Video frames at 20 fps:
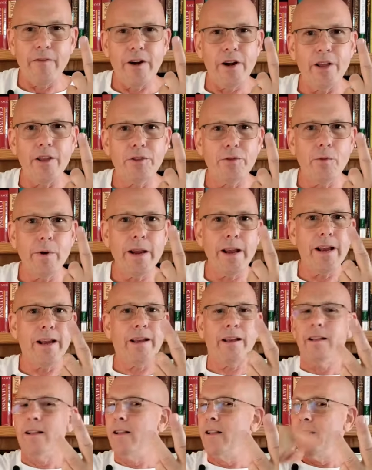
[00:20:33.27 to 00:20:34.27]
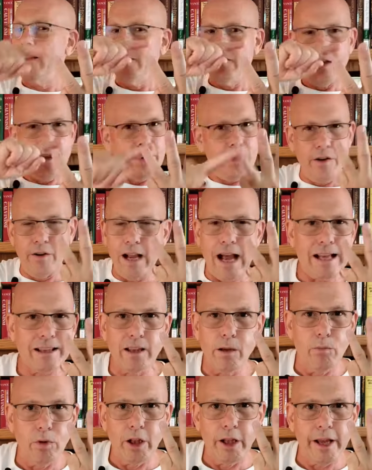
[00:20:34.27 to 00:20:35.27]
70th week, then you
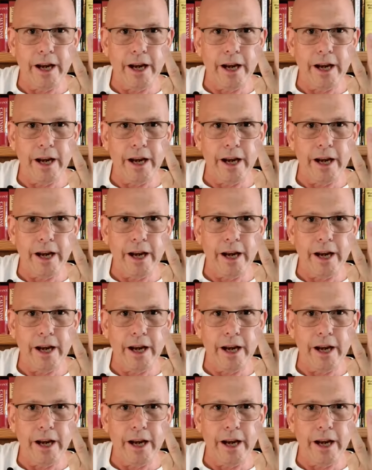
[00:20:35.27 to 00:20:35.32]
got the